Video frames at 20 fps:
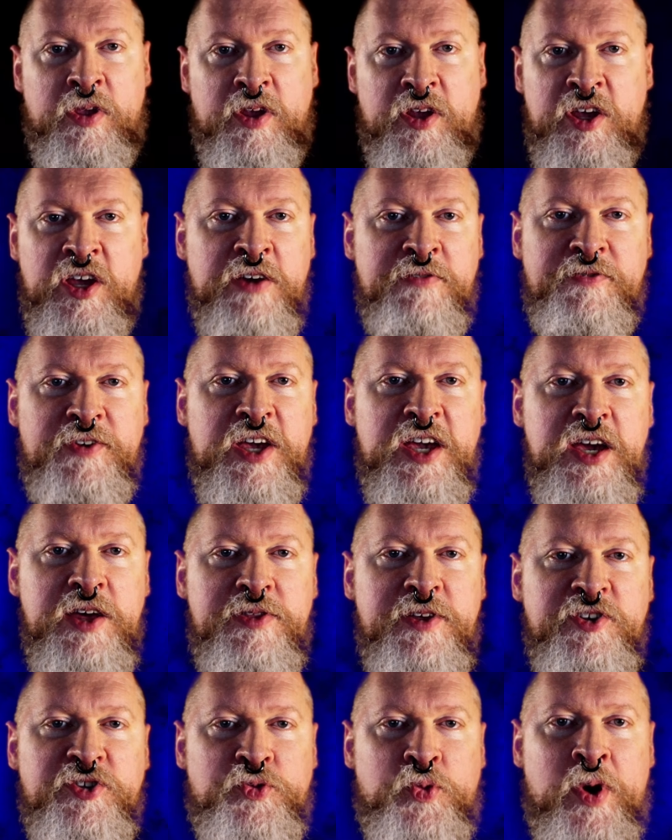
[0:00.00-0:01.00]
if Keith
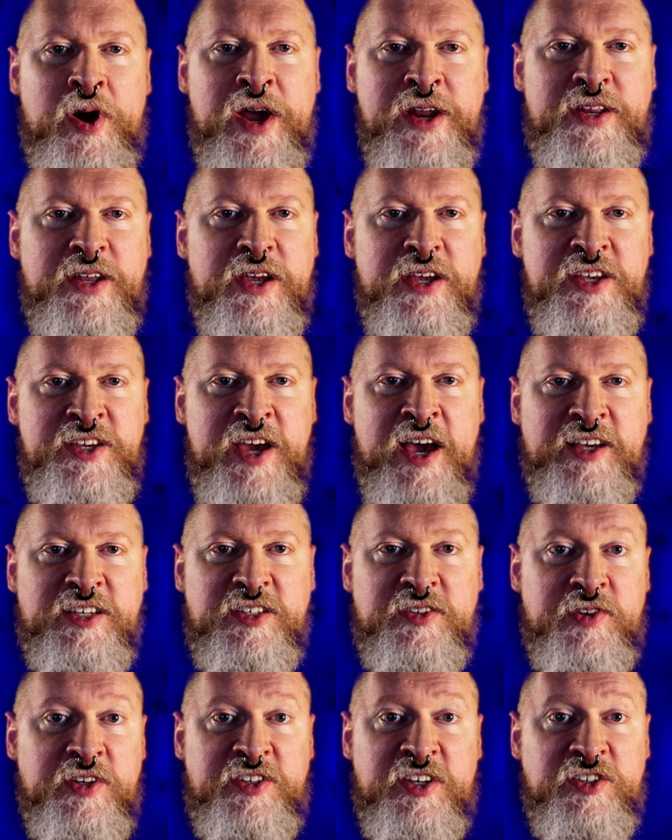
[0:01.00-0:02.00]
is right, yes,
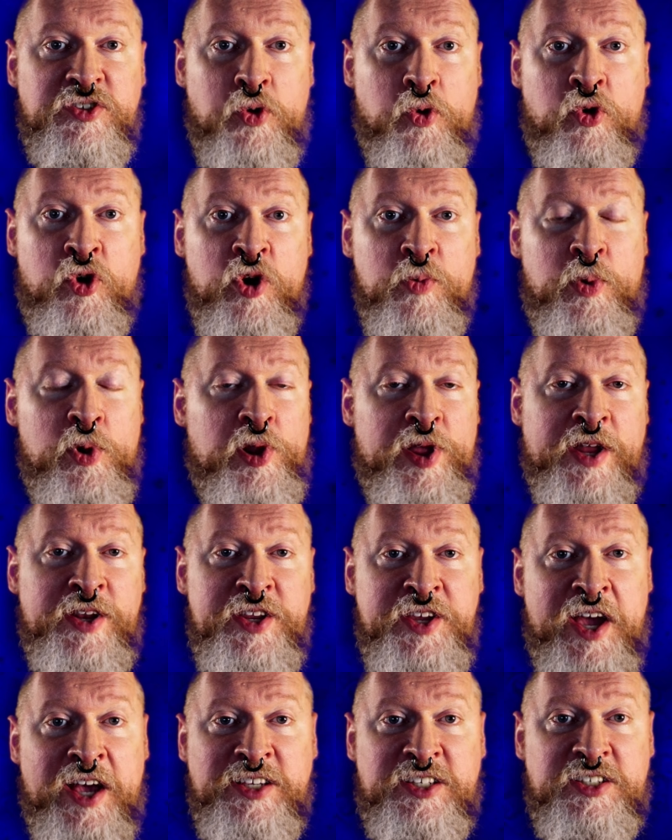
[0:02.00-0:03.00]
this is horrible, and
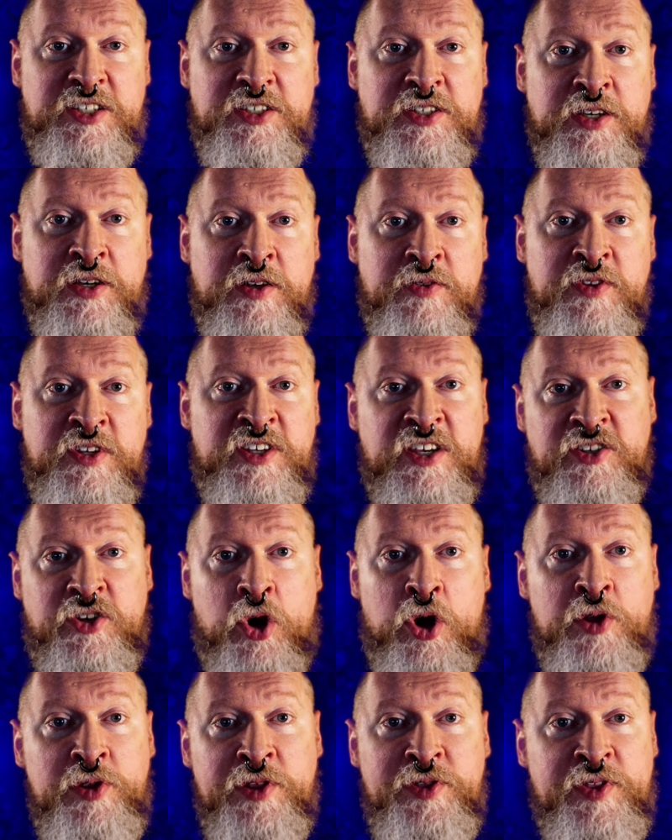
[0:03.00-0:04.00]
yes, this is
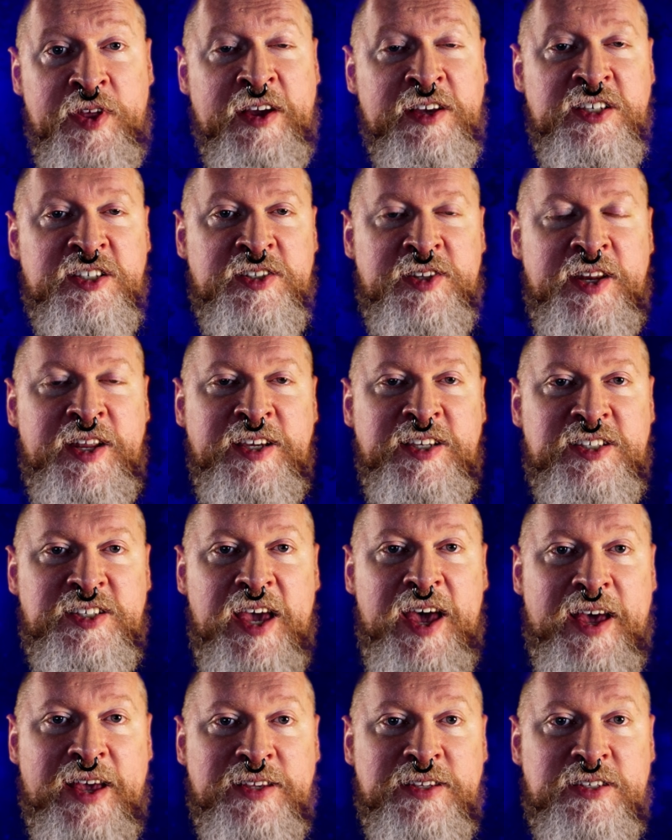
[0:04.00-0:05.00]
all the things that he
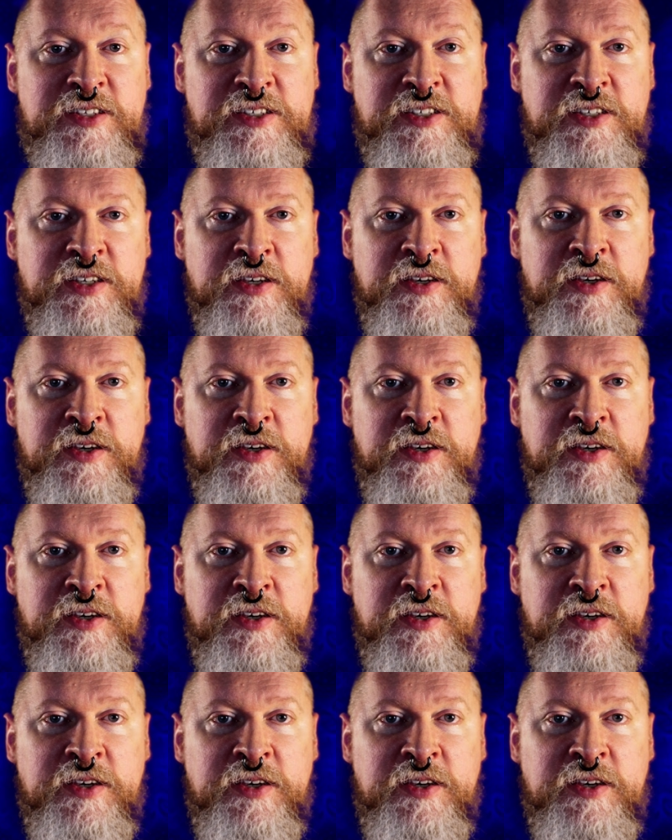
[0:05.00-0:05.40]
says.